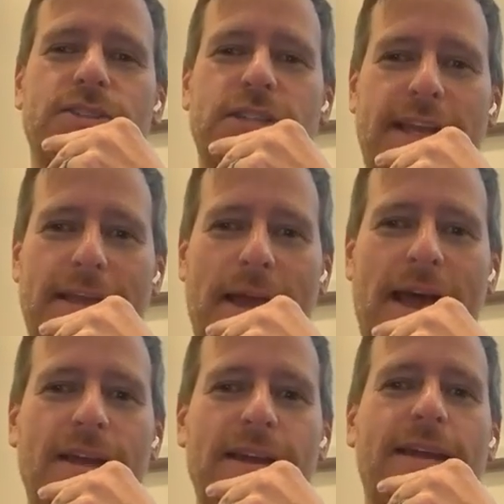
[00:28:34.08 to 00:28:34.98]
JE
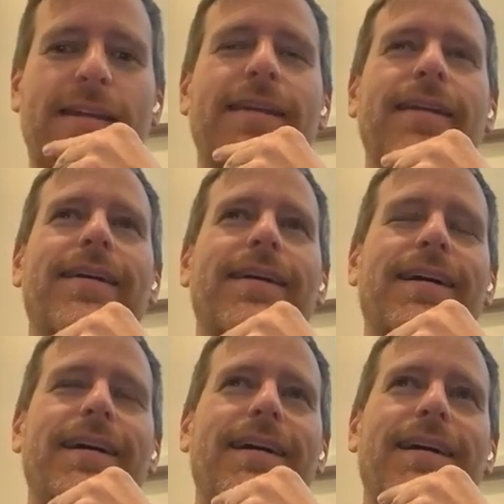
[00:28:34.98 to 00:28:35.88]
Malik.
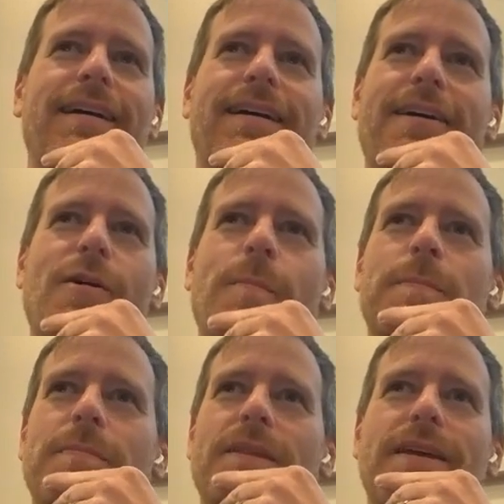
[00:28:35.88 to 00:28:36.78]

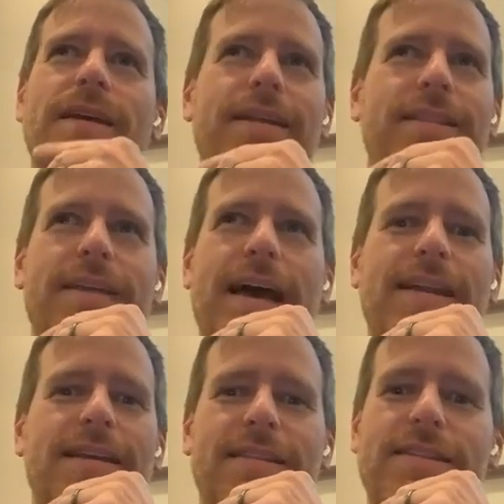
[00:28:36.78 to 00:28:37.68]
Um,
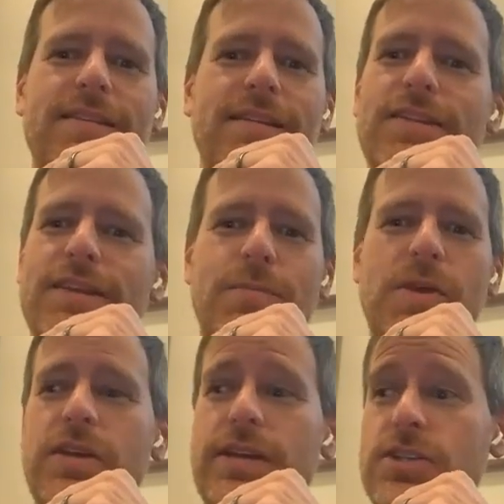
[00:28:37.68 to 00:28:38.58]
that the
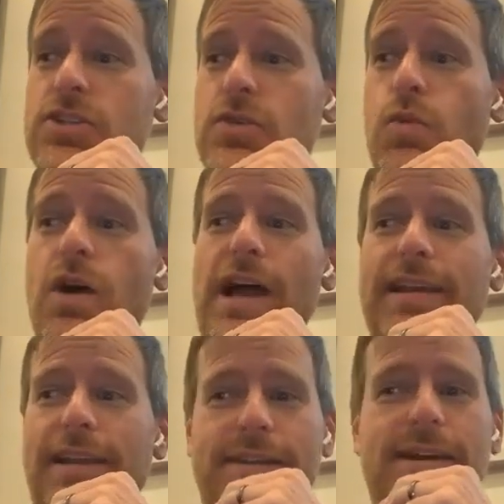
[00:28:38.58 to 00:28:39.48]
community has just
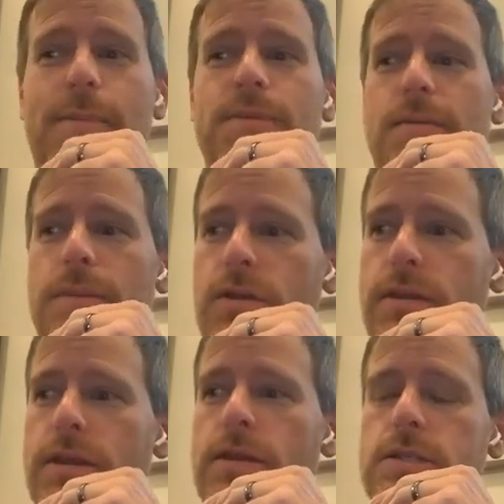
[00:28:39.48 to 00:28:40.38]
widely adopted
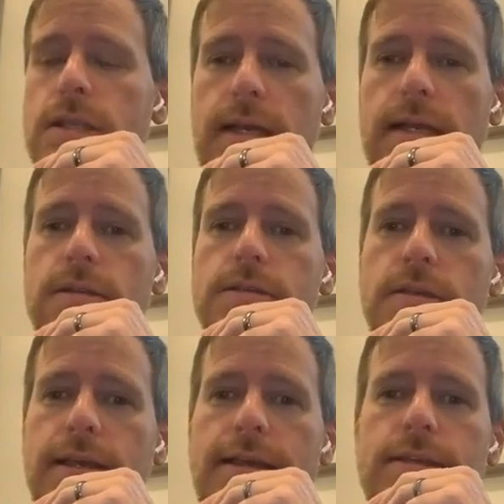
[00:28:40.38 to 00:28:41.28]
both of those
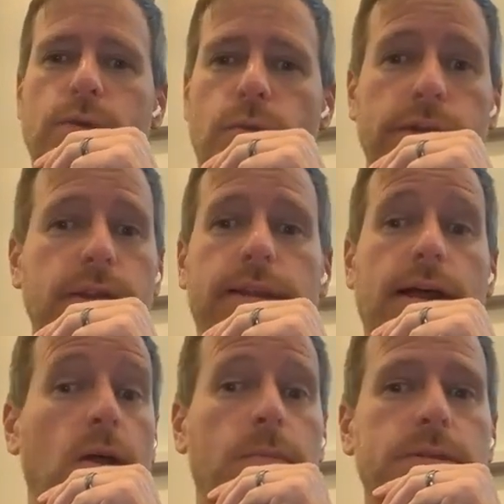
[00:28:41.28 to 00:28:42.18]
things, and it's really
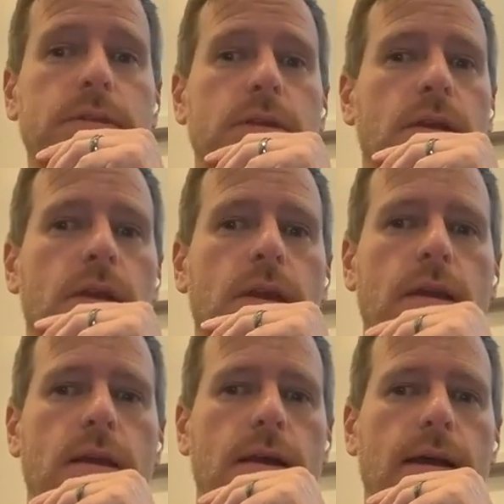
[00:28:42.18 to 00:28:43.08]
helped.
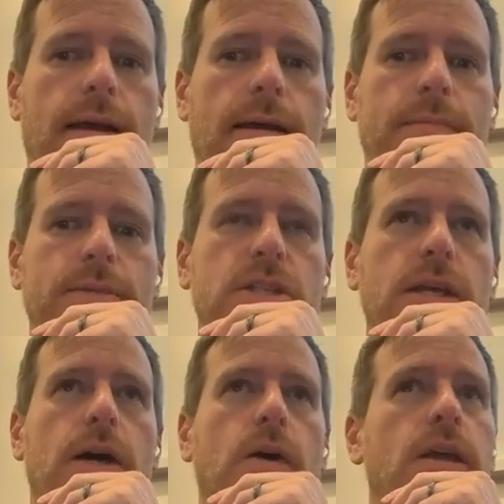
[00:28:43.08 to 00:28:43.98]

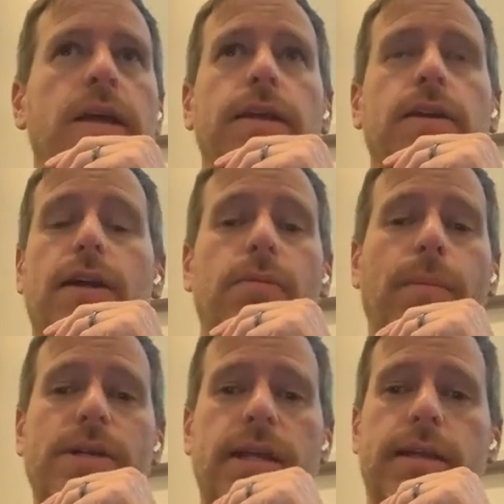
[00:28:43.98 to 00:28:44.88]
So, I
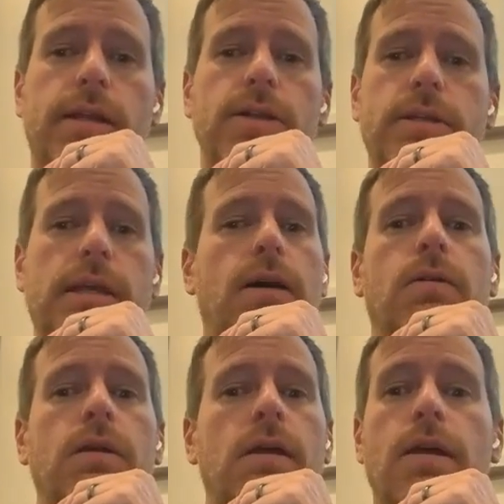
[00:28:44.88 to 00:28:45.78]
remember 10 years
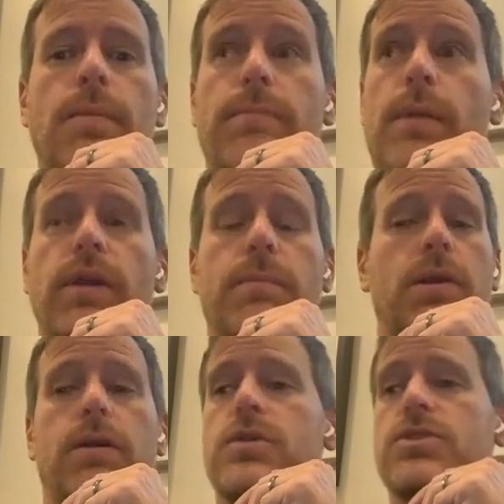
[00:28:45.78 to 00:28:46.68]
ago, memory
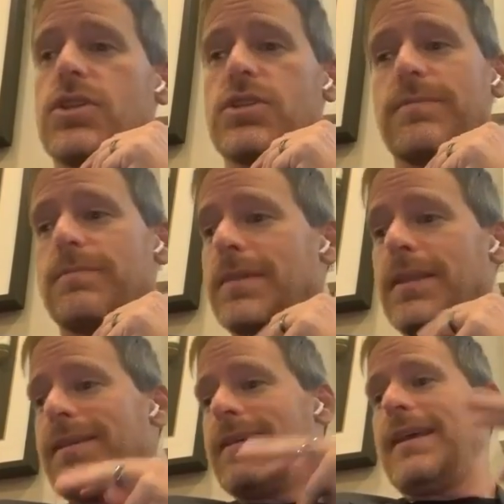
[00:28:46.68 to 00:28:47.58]
bloat was just
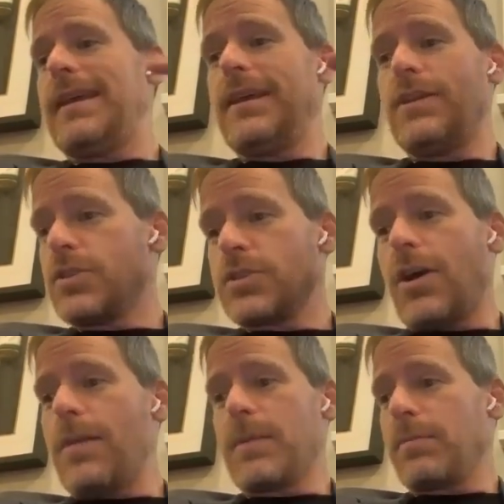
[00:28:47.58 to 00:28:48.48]

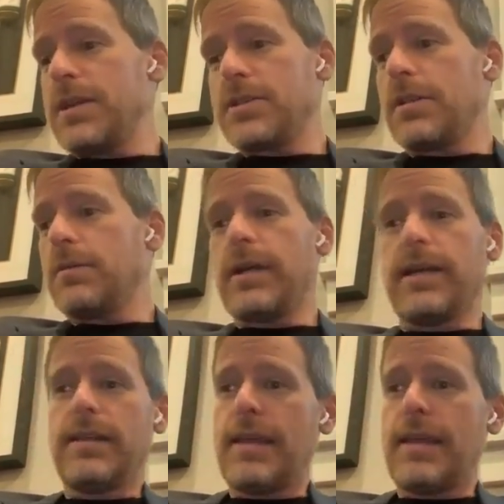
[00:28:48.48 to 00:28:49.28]
omnipresent, right?